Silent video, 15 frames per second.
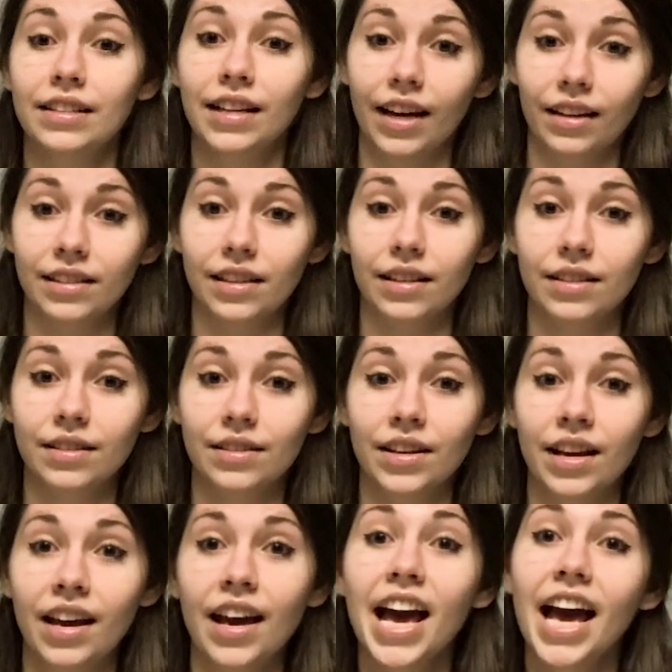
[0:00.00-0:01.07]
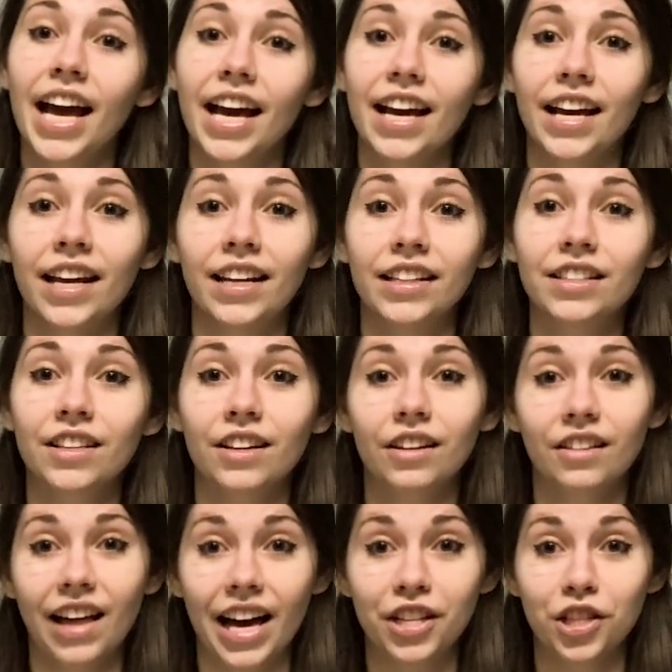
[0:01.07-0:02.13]
Texas, and it's going to
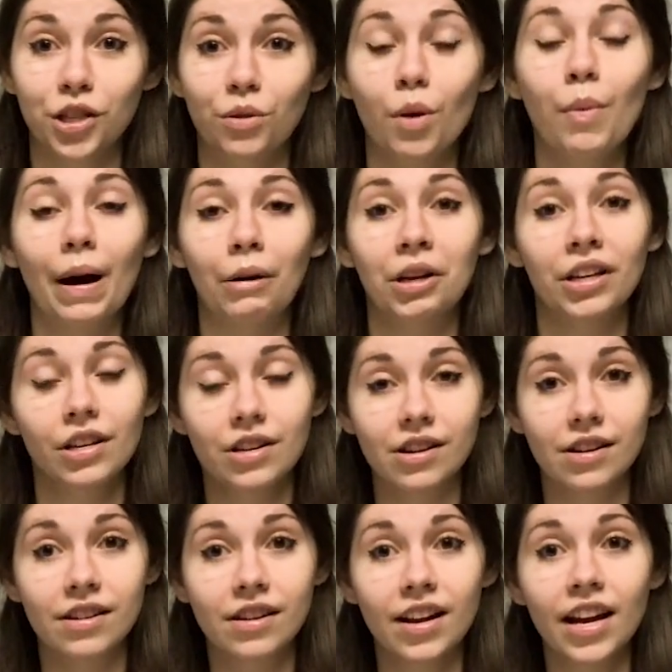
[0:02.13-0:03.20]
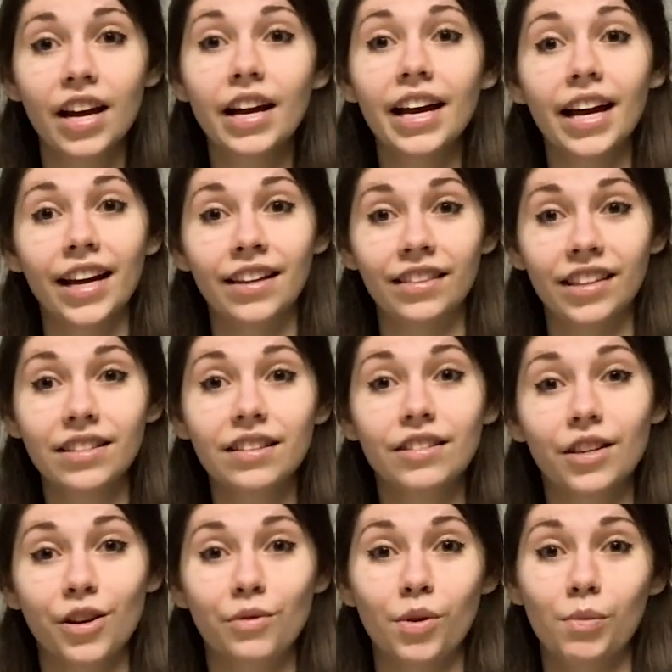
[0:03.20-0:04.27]
last you about a year. And this is
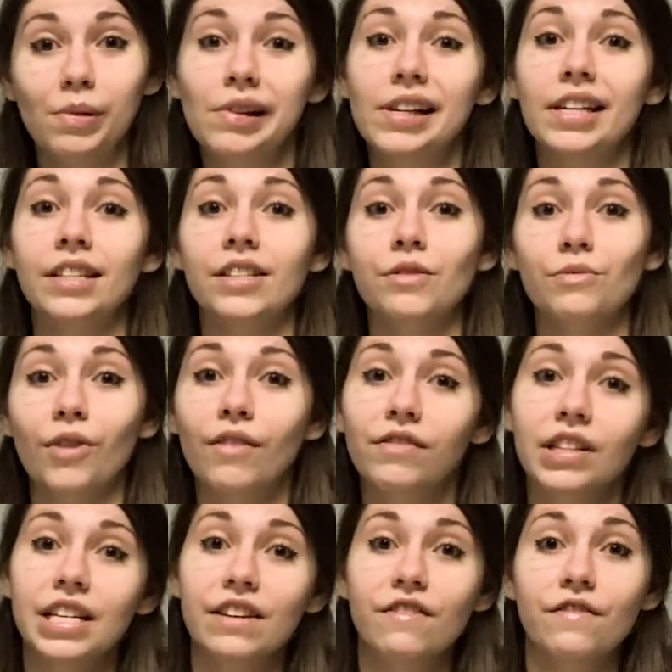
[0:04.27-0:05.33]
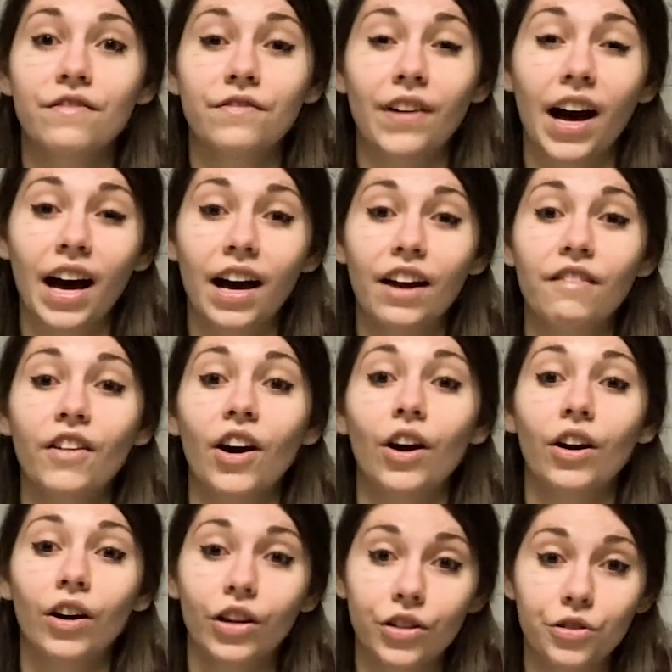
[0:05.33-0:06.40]
going to replace roughly
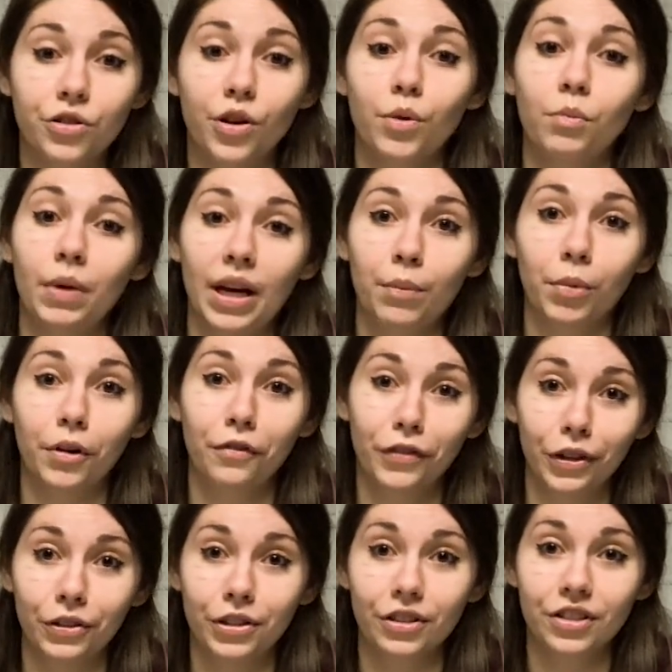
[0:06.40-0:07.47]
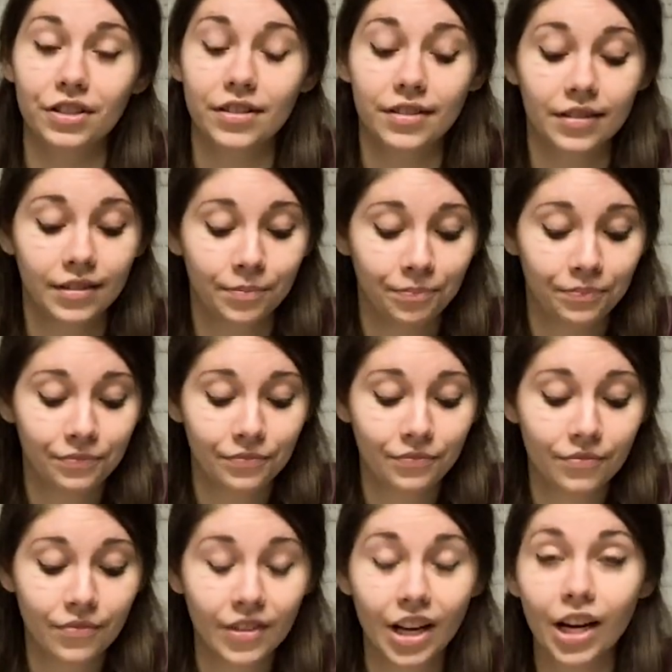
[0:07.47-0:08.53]
500 paper filters.
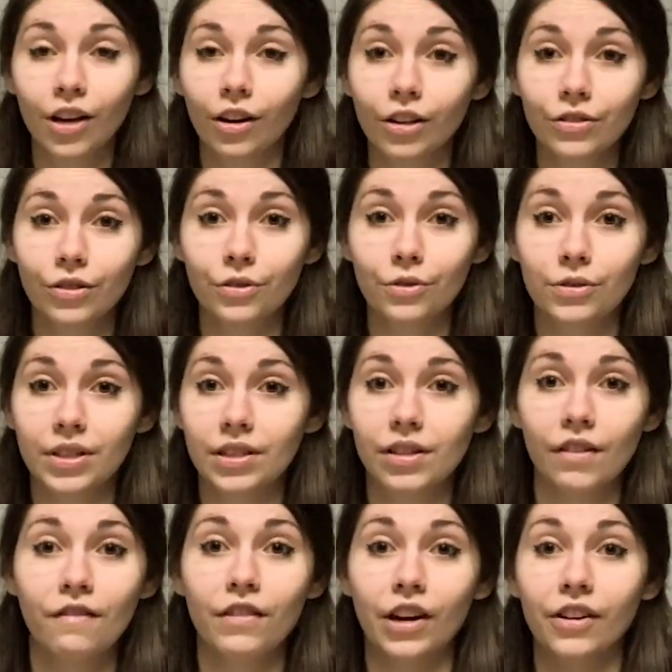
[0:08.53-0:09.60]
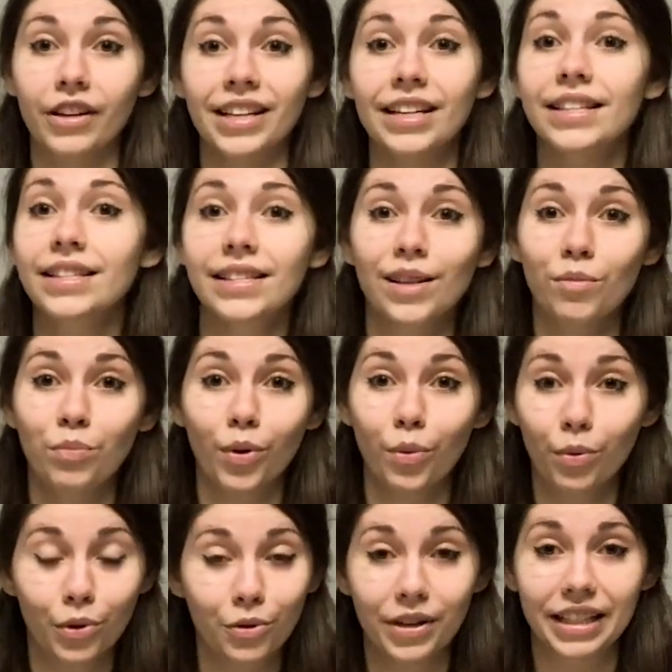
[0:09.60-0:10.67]
It also uses a very simple
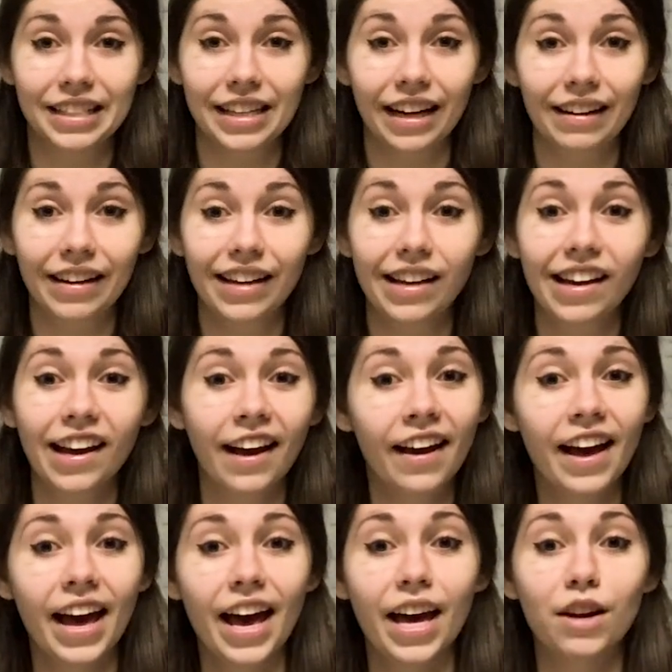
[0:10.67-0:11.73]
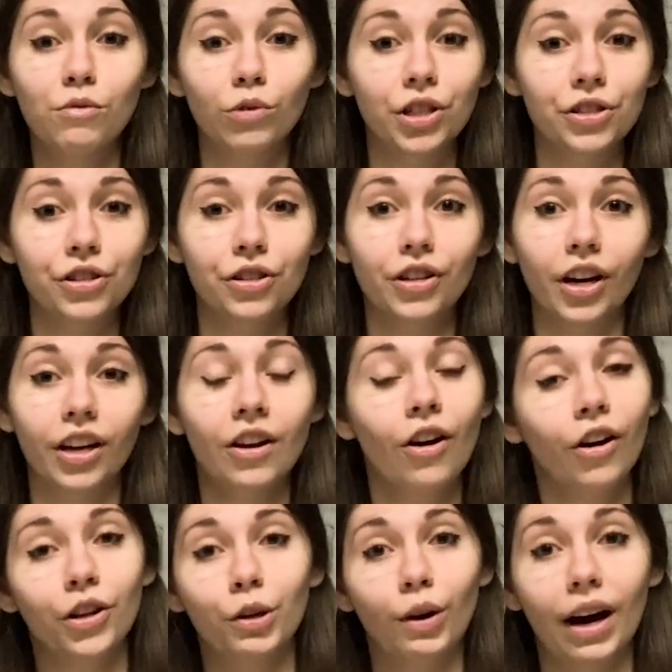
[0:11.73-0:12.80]
brewing technique. And once you're done,
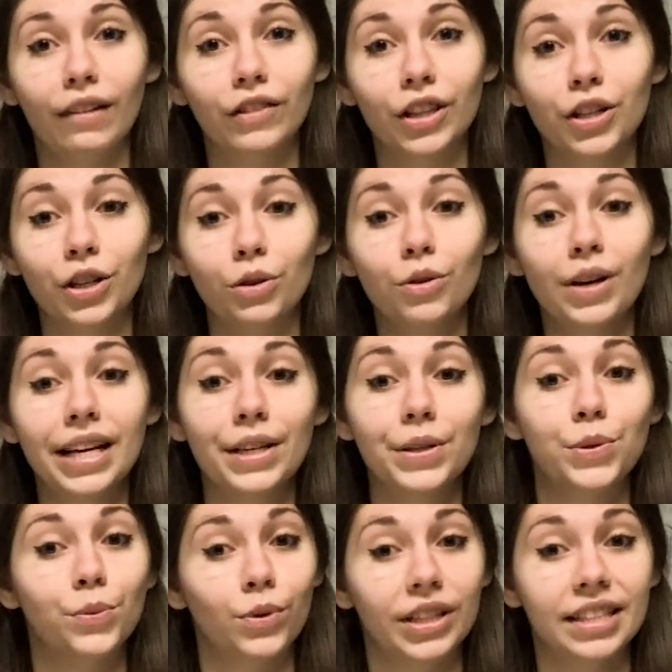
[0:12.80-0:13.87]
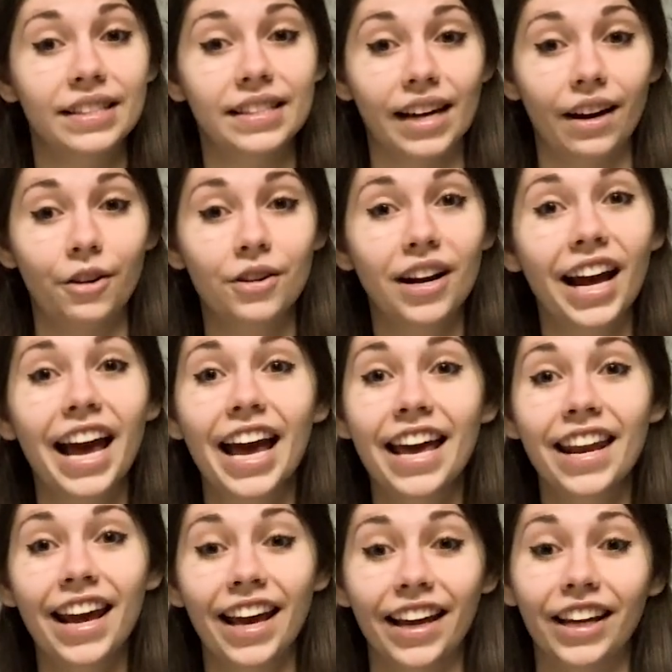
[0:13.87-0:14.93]
all you have to do is rinse out and
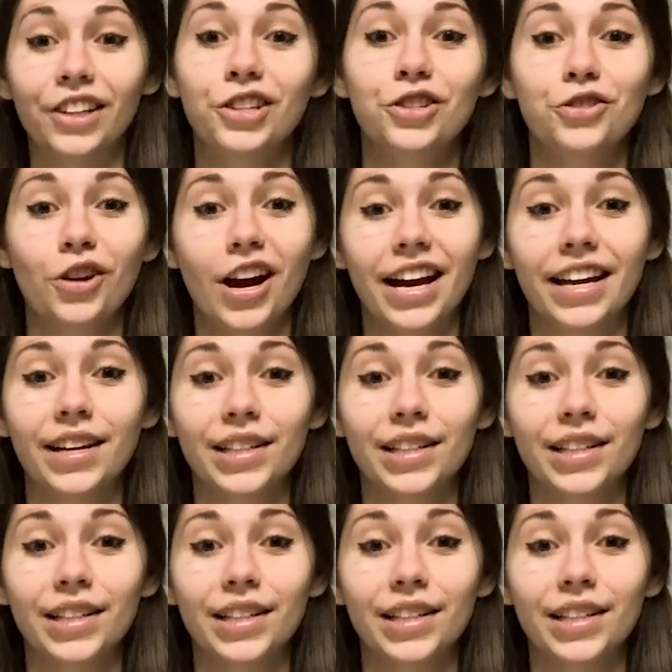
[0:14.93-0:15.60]
hang it to dry.